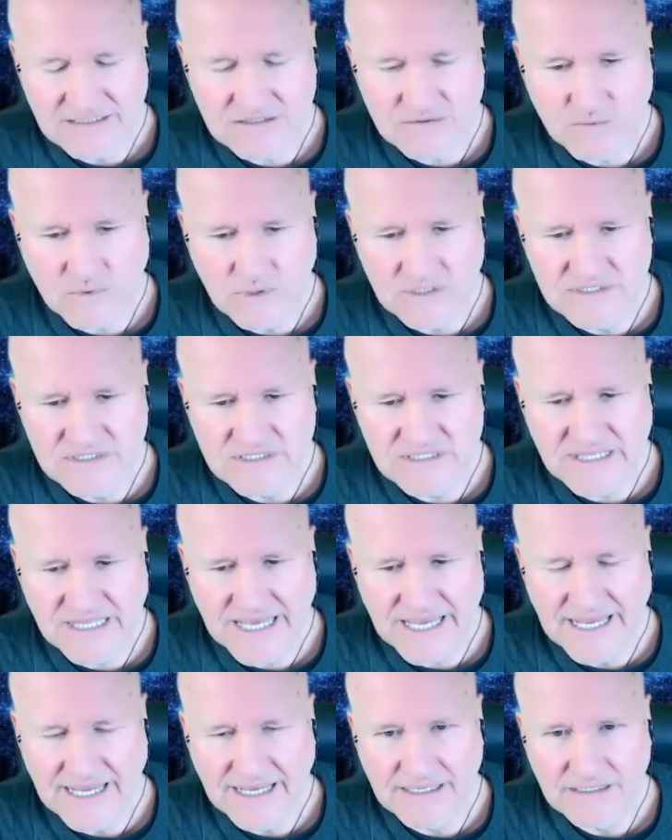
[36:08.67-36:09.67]
was
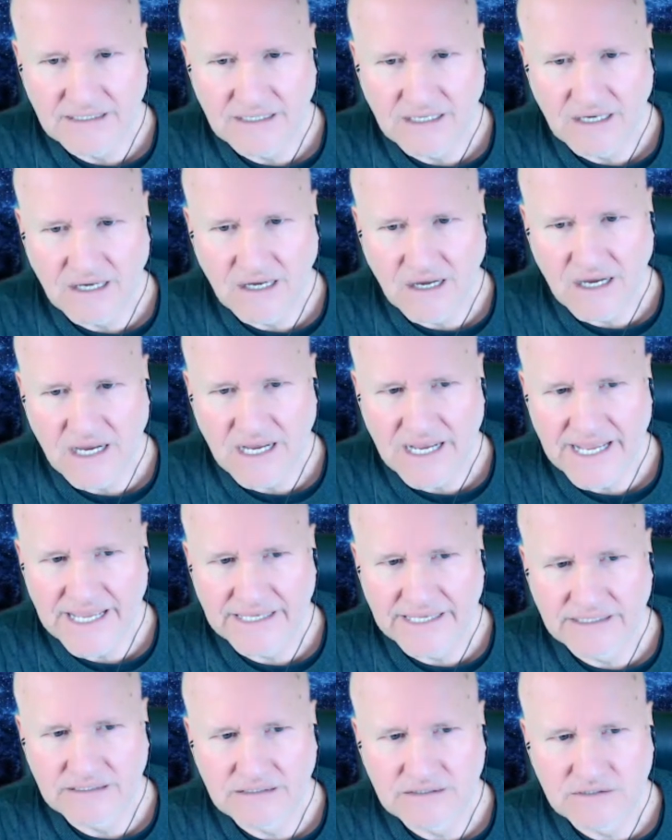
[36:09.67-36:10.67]
that
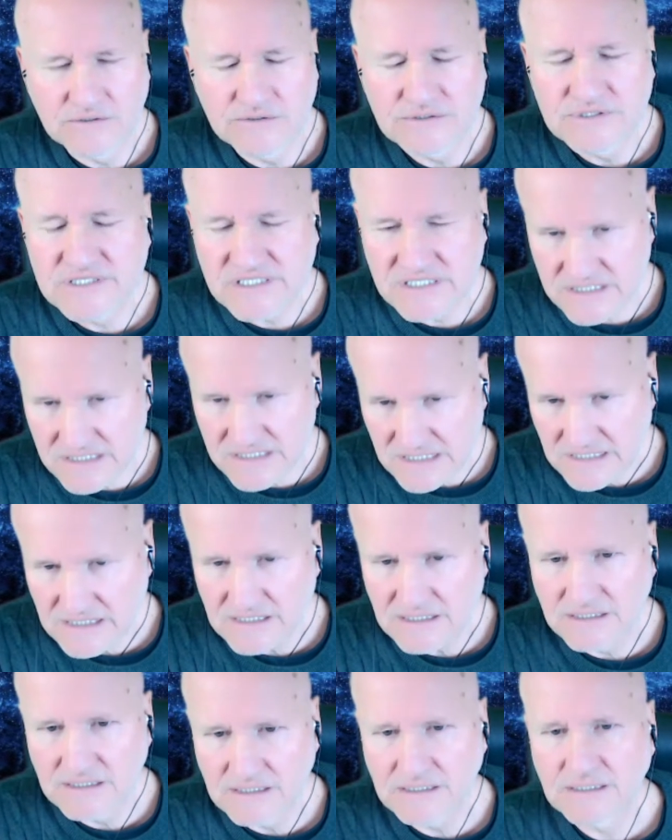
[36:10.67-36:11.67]
I could
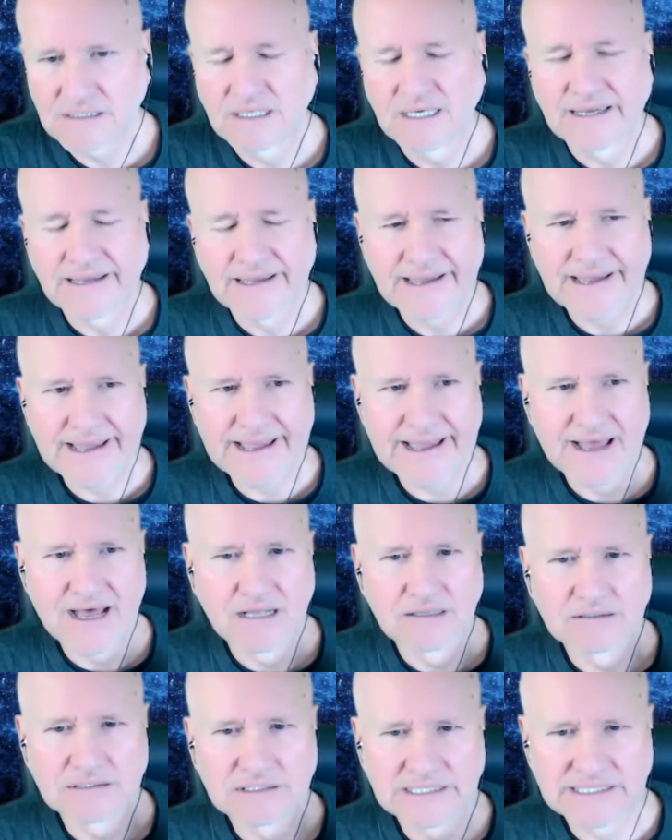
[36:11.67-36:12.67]
see
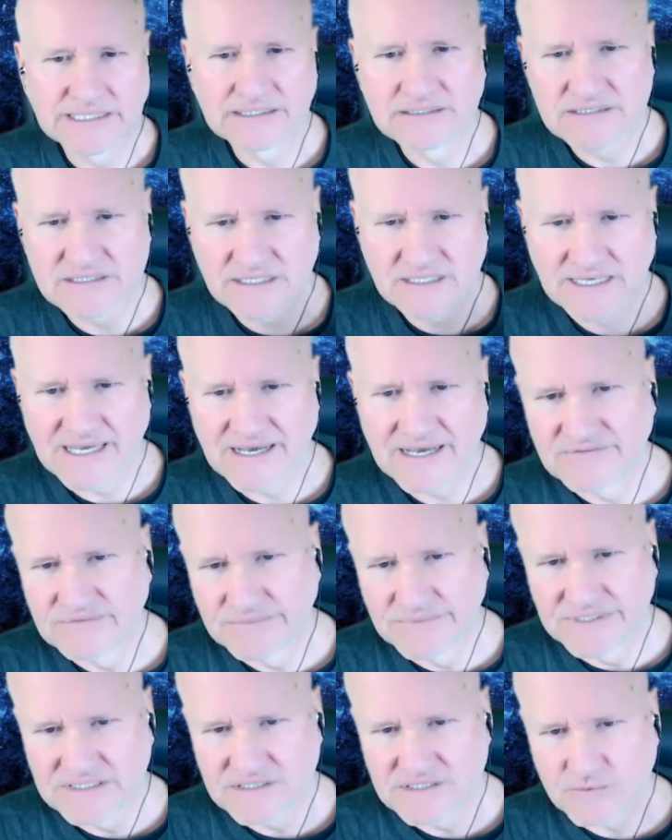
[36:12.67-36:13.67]
how leaders and
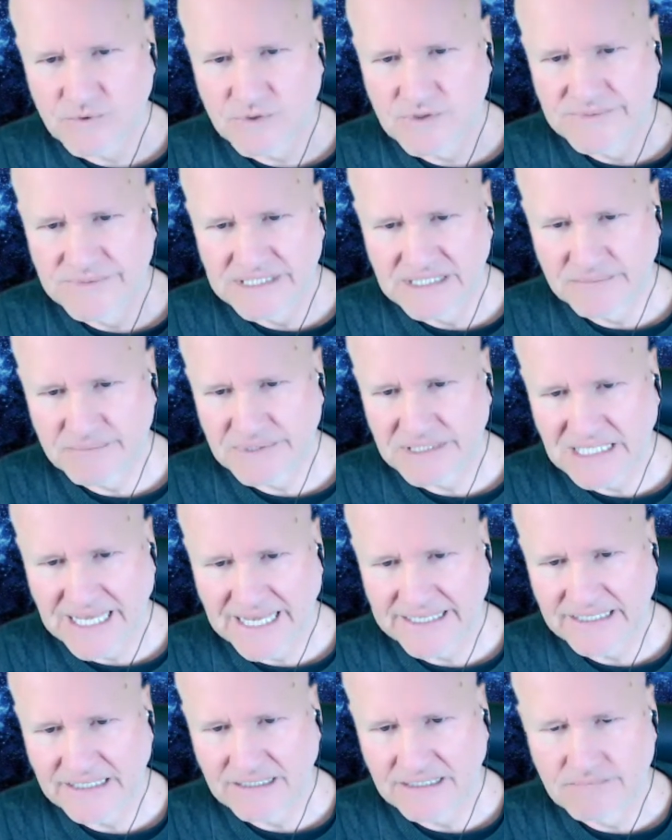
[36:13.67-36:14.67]
governments were manipulating.